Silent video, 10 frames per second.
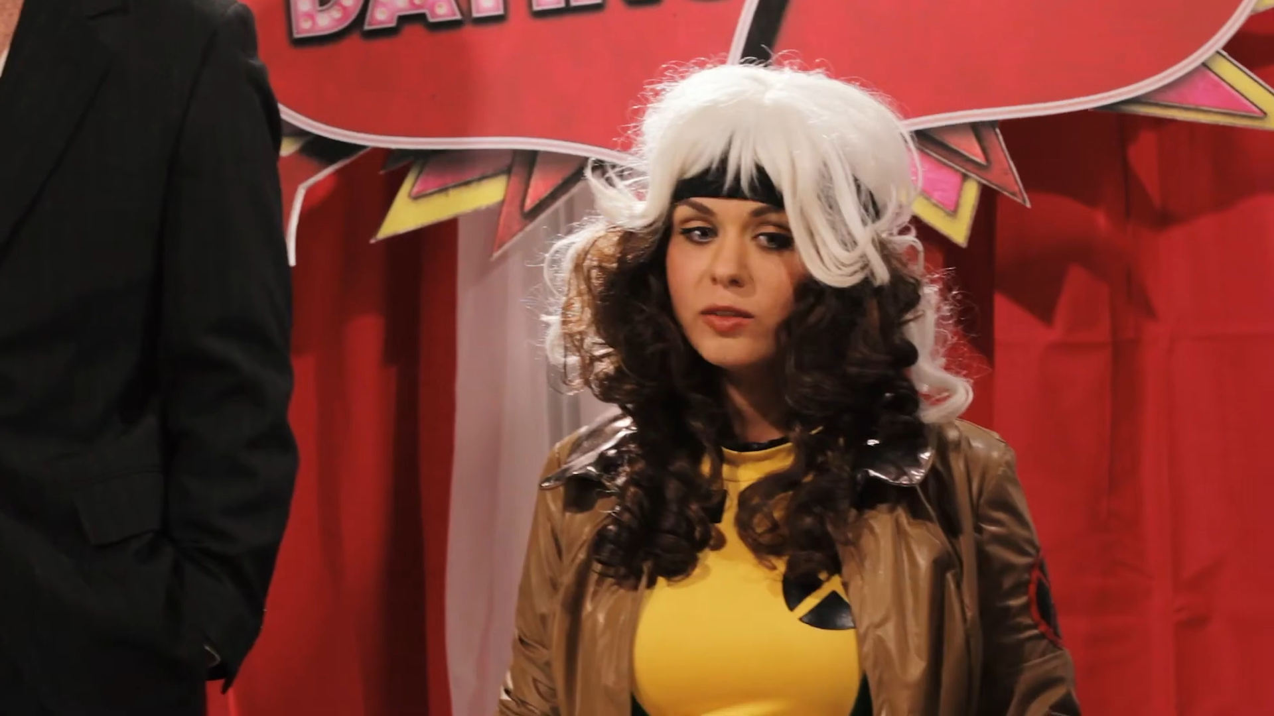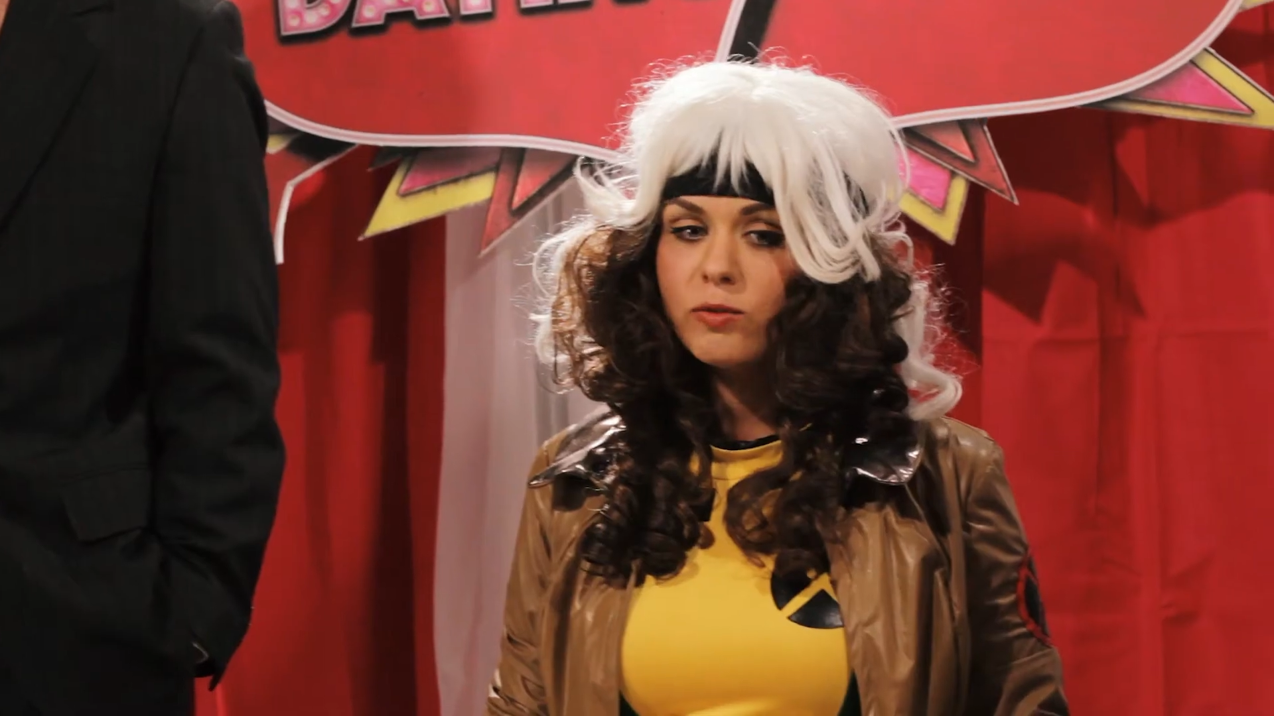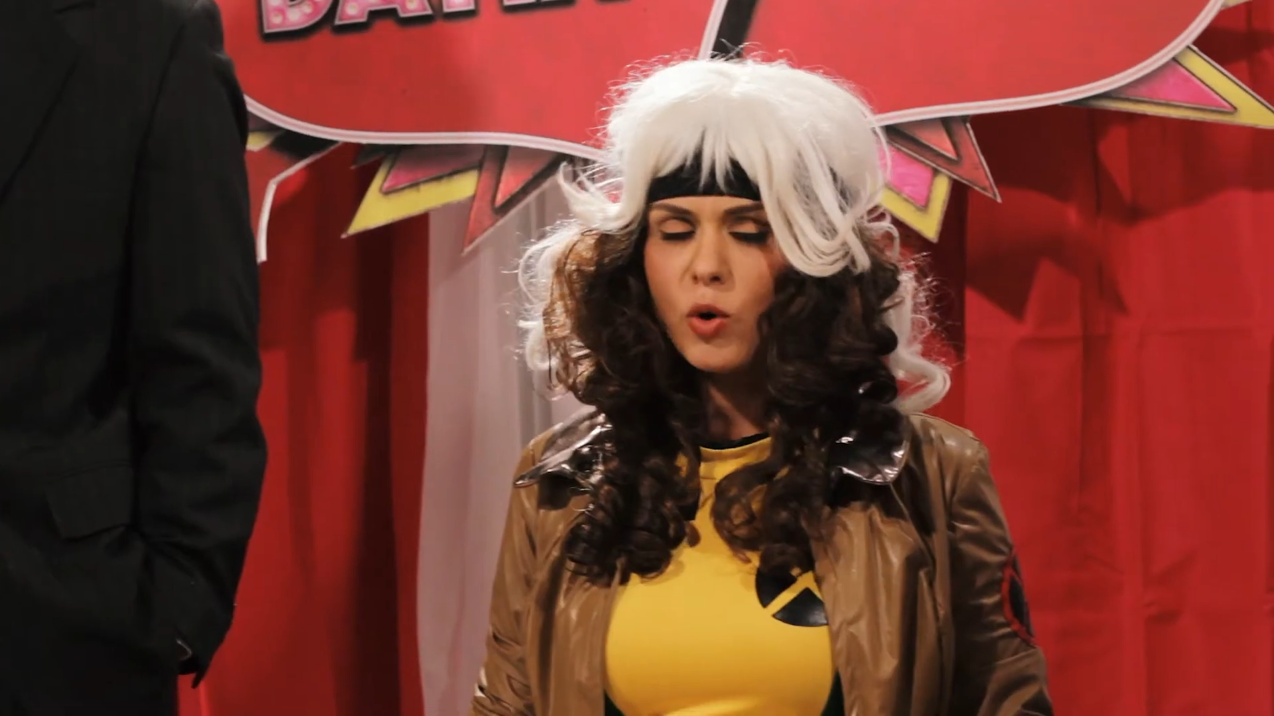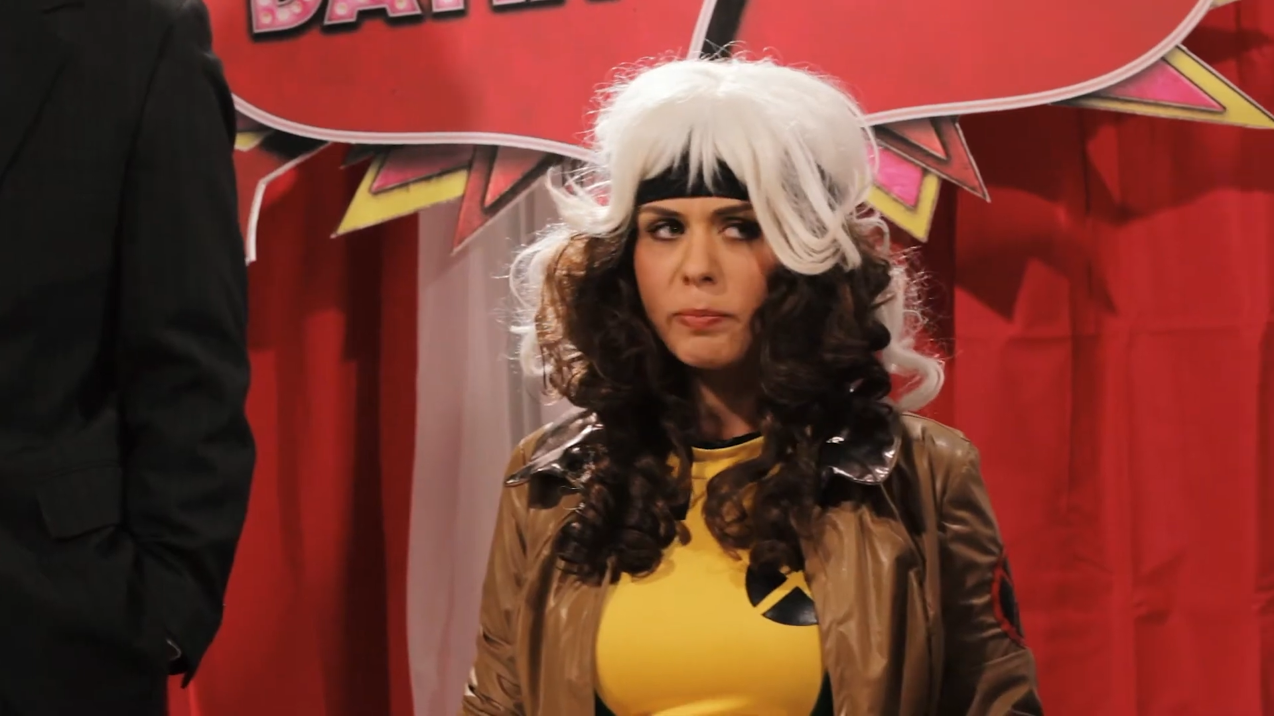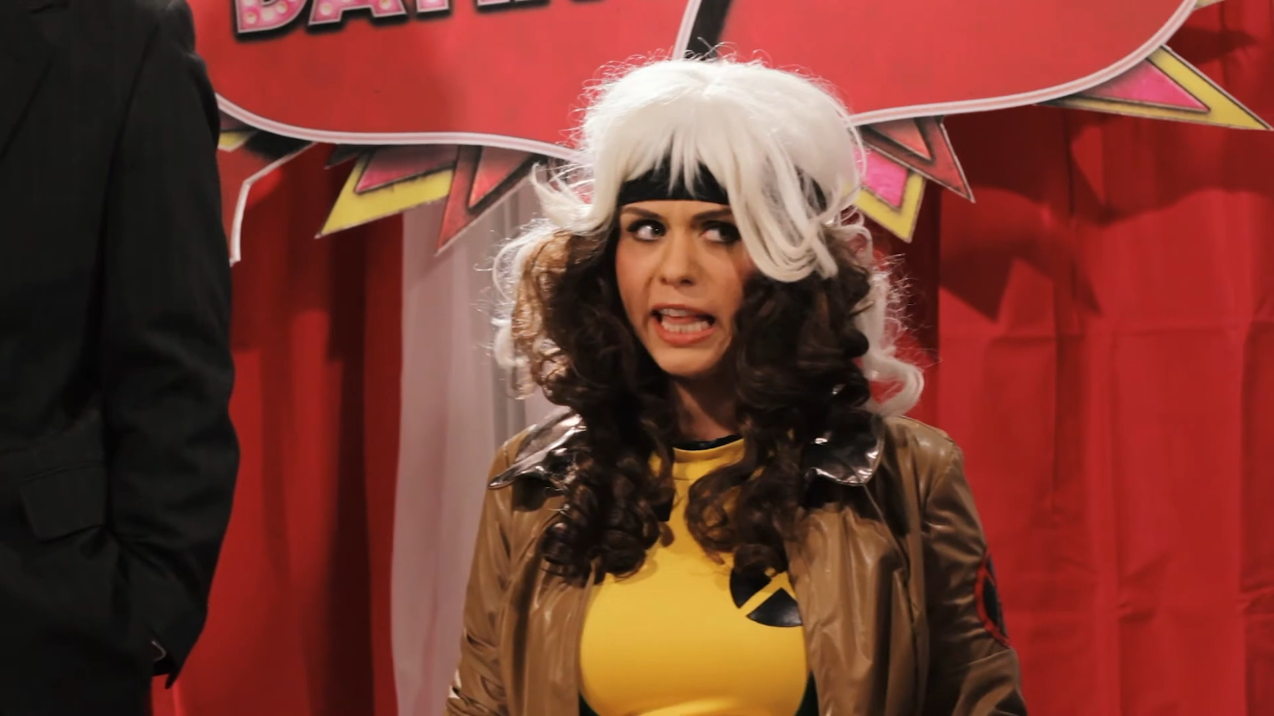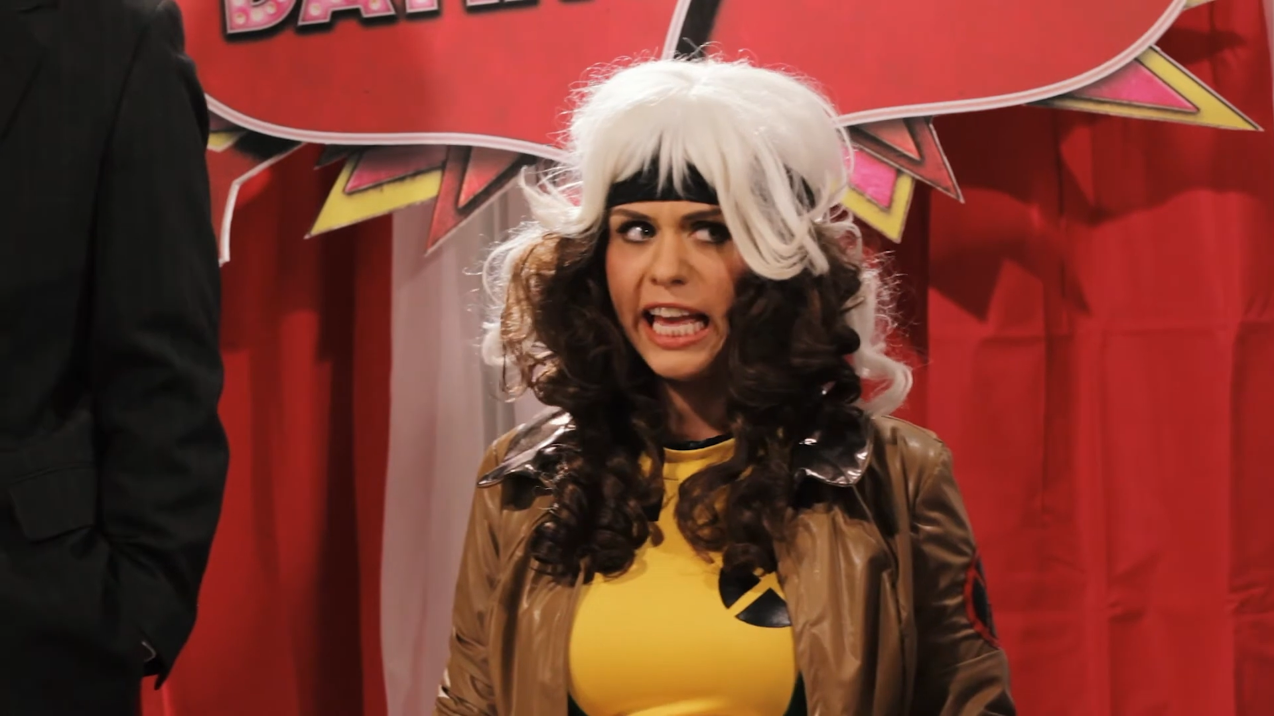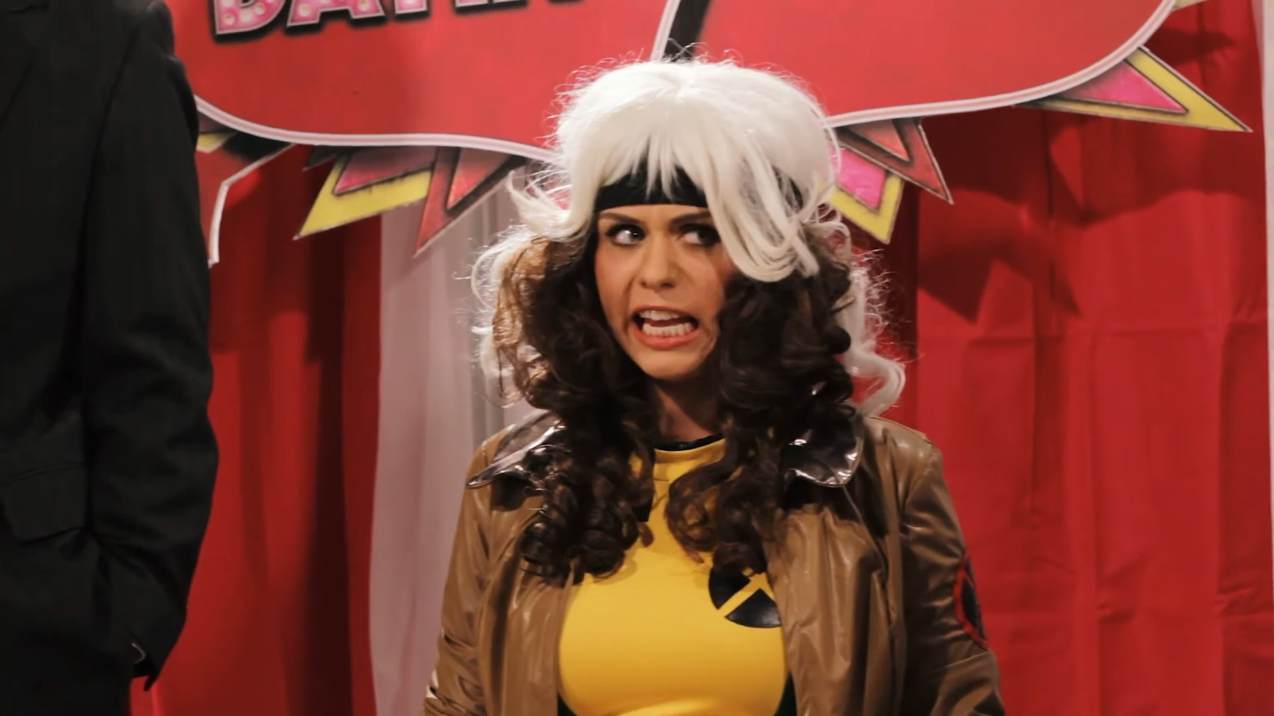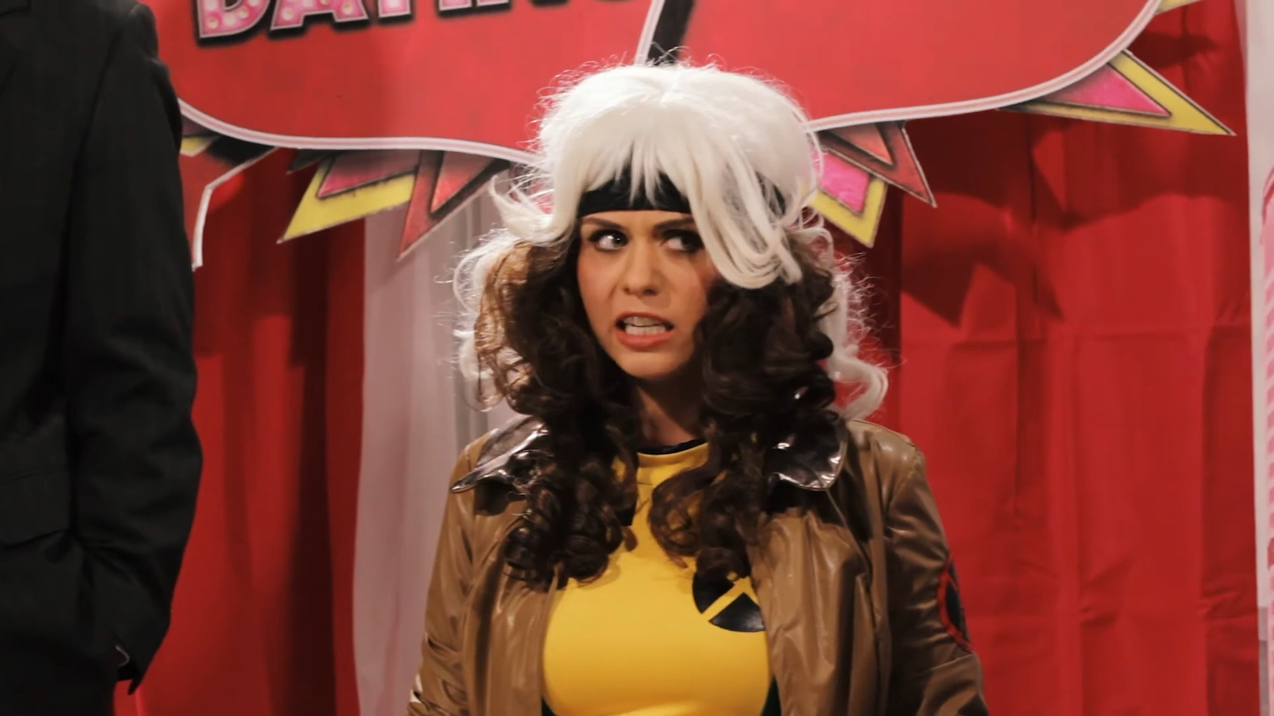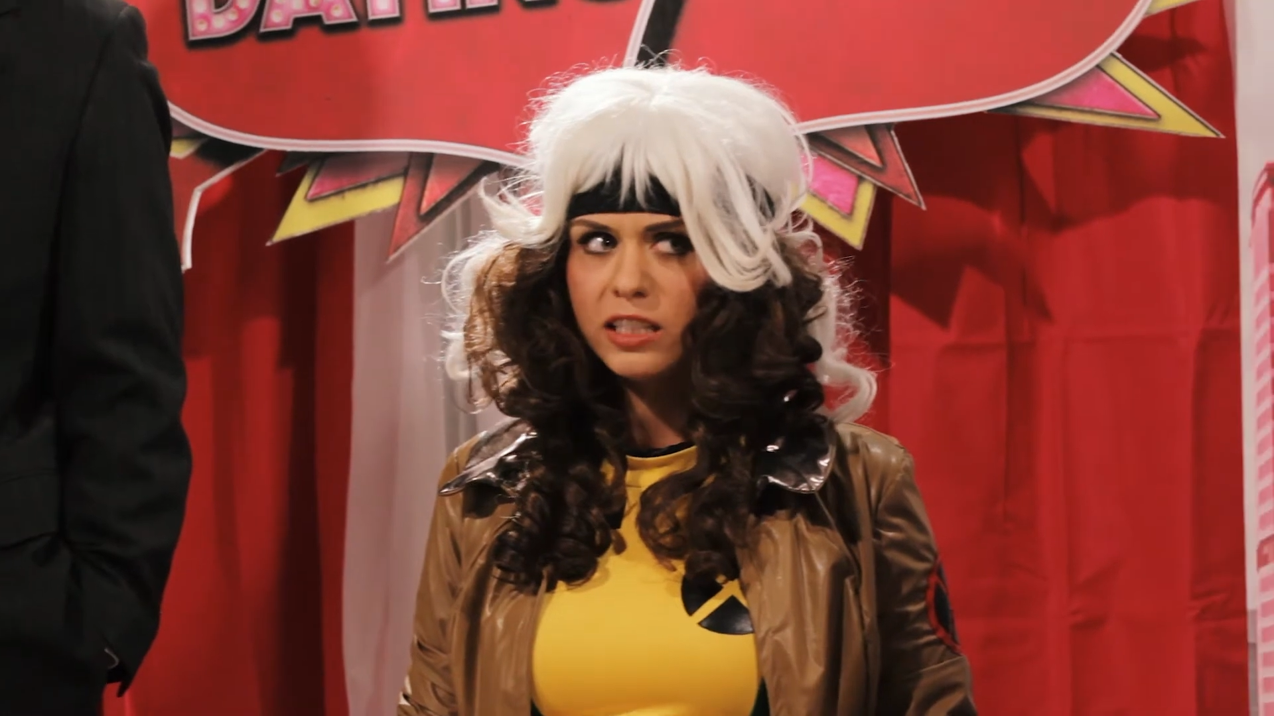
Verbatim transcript: foreplay,